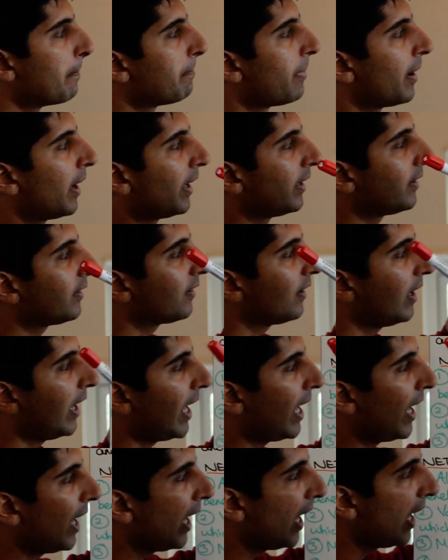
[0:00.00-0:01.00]
But
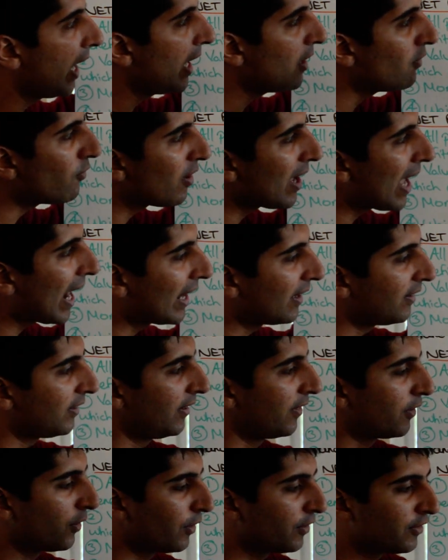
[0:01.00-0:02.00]
in
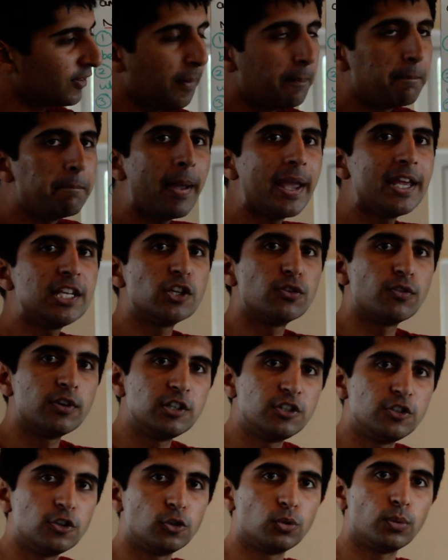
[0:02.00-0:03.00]
reality, there are some major
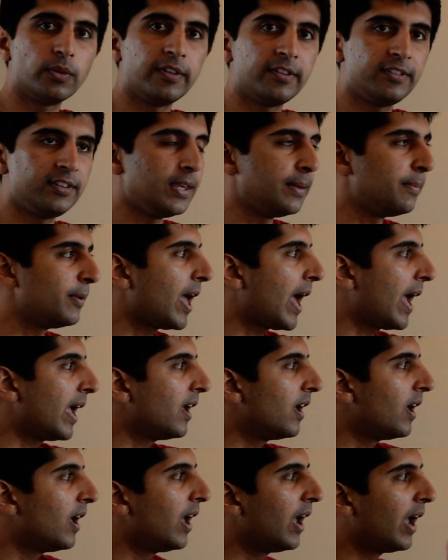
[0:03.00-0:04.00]
issues with the CBA.
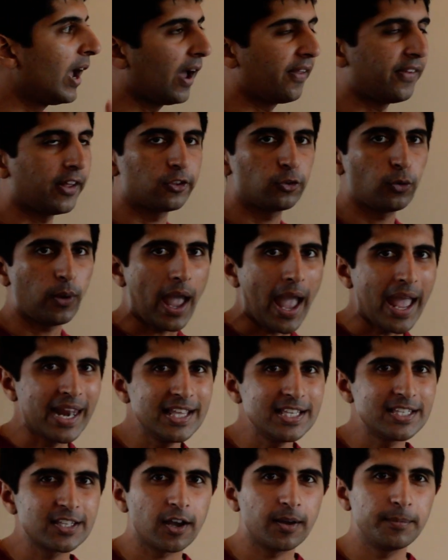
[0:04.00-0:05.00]
And that's why
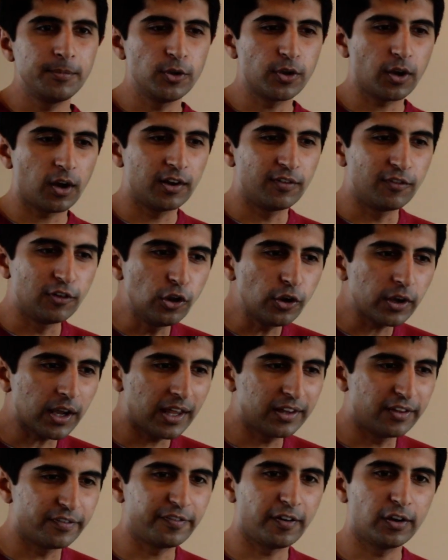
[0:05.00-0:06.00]
anytime you kind of look
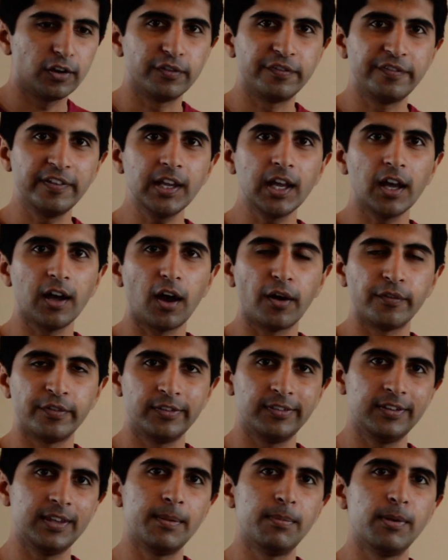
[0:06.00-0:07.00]
at the final figure of a
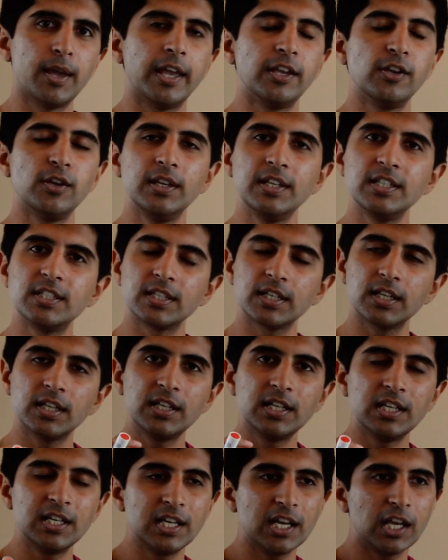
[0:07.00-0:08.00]
CBA,
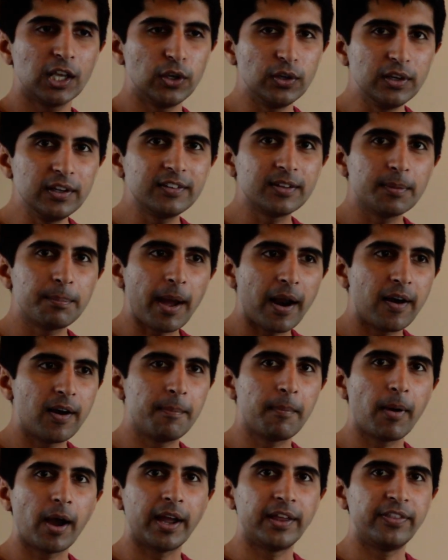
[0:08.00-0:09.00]
you need to bear
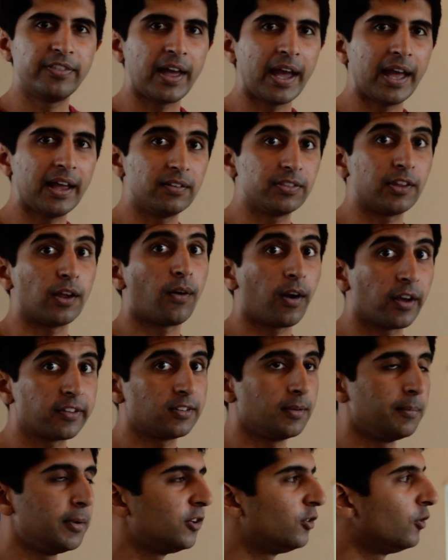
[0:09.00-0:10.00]
in mind that there are
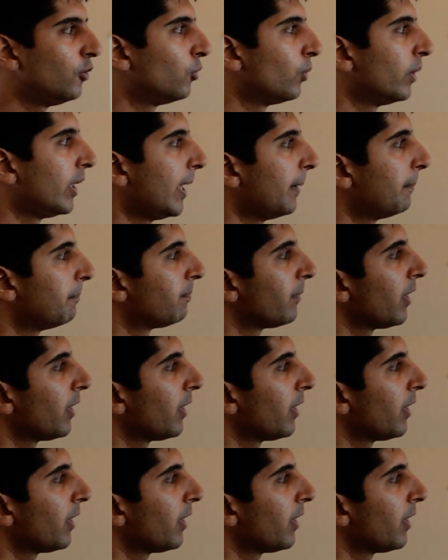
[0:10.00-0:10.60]
some issues with it.